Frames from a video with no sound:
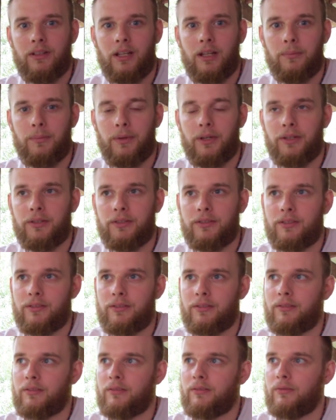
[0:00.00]
about
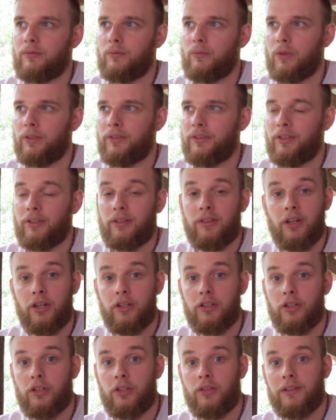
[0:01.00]
what their
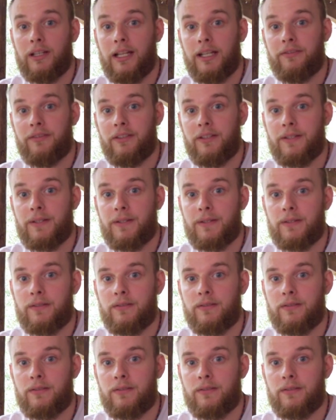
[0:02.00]
outlook on life is,